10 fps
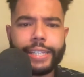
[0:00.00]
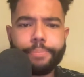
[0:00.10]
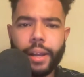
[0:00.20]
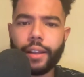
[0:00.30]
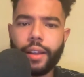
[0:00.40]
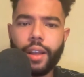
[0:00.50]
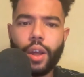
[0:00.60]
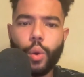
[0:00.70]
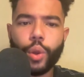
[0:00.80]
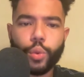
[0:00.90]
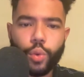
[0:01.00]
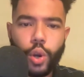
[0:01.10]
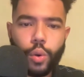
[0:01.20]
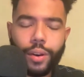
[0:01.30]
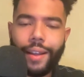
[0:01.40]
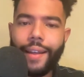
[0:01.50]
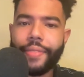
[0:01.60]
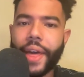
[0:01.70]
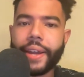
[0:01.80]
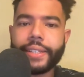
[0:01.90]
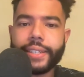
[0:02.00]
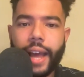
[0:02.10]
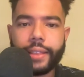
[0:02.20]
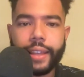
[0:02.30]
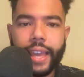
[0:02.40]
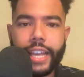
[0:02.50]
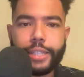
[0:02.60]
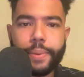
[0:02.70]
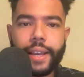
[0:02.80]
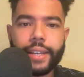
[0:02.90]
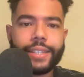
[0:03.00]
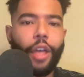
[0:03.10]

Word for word: But with Rhone, that is not the case because